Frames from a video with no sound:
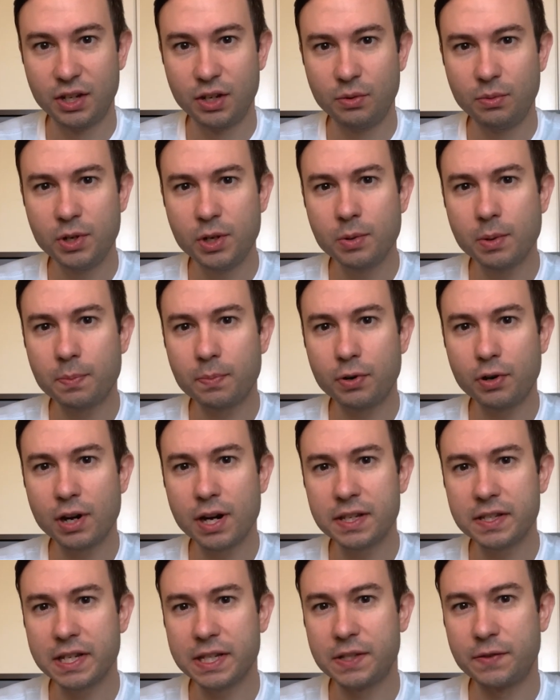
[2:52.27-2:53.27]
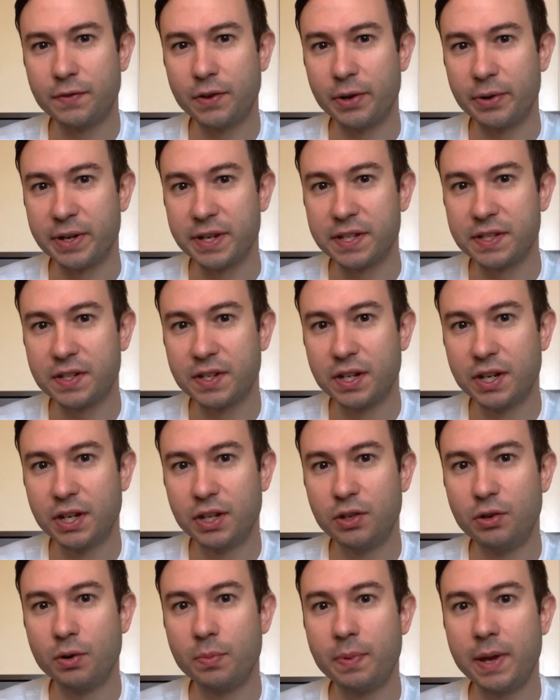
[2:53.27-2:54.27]
When you are process-focused,
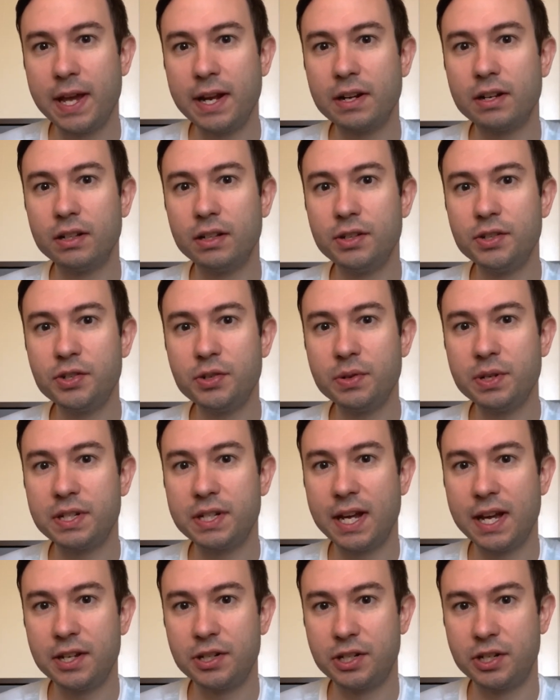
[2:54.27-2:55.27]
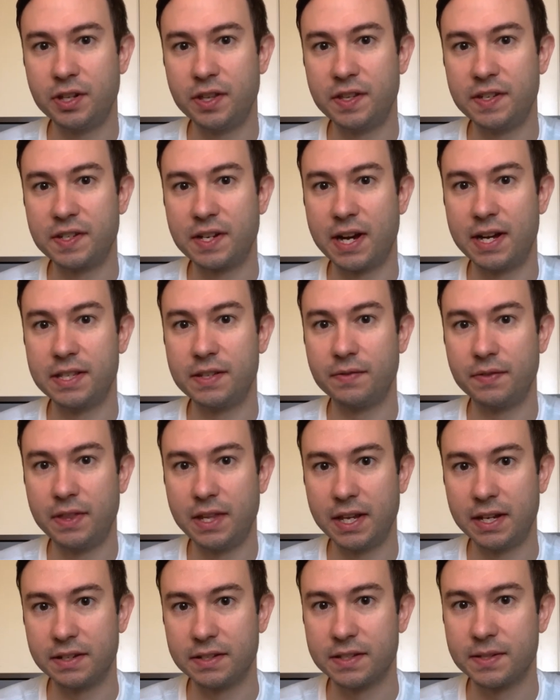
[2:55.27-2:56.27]
you are paying closer attention to these kinds of
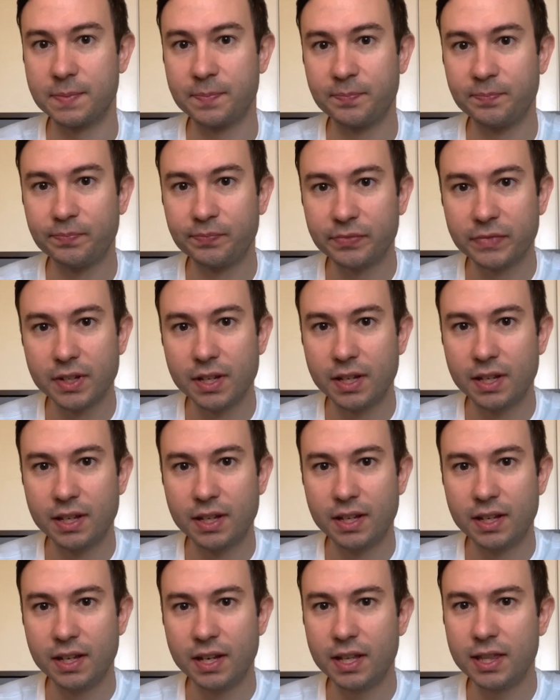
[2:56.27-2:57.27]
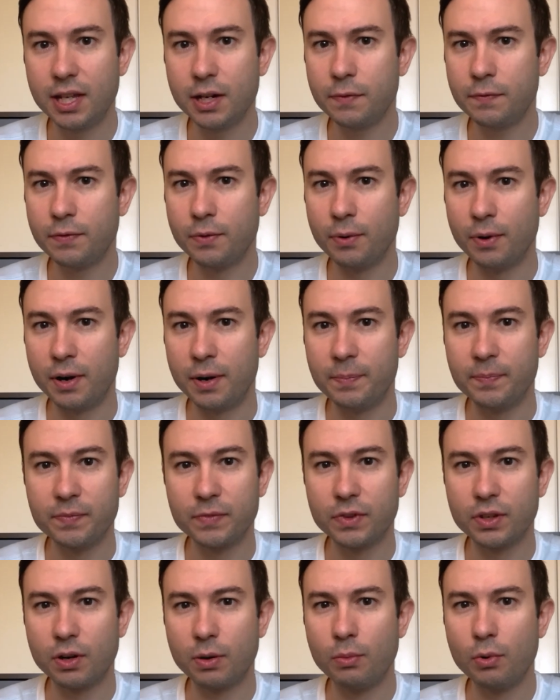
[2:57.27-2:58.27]
things, and therefore
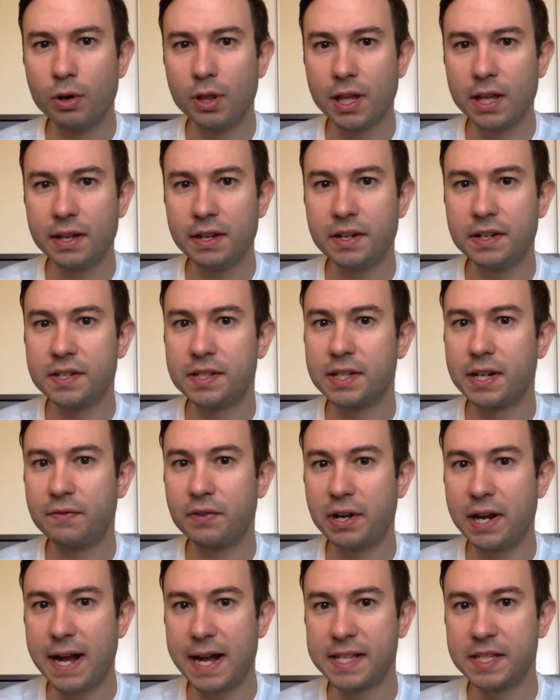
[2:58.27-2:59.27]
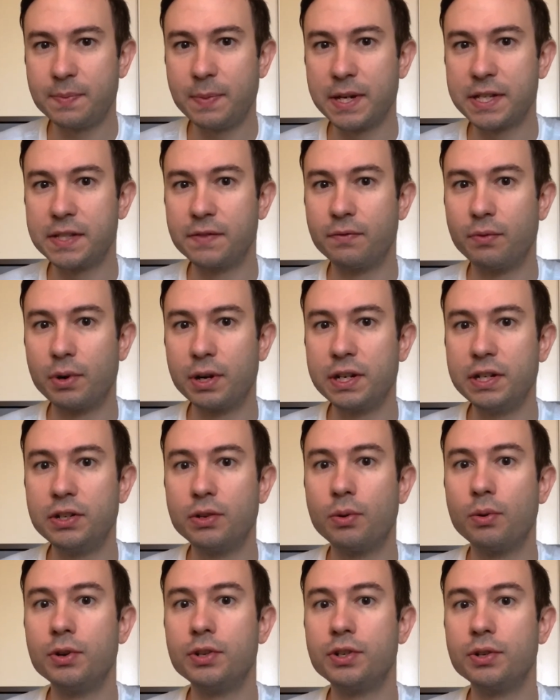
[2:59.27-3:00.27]
are more likely to discover aspects of working
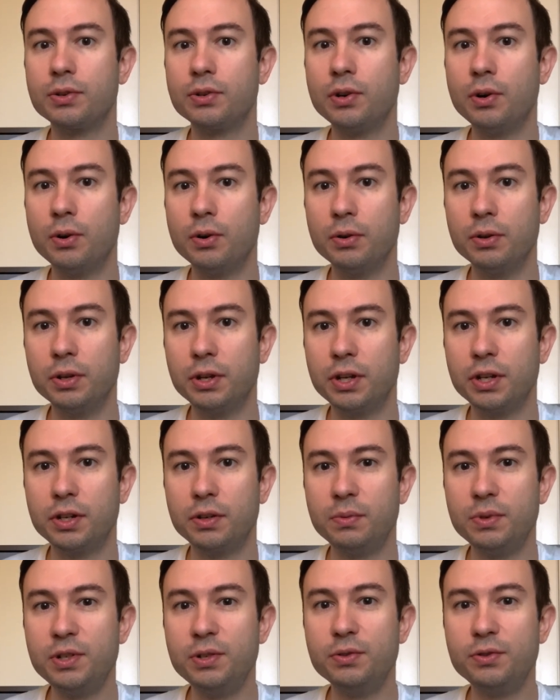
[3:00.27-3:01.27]
towards your goal which you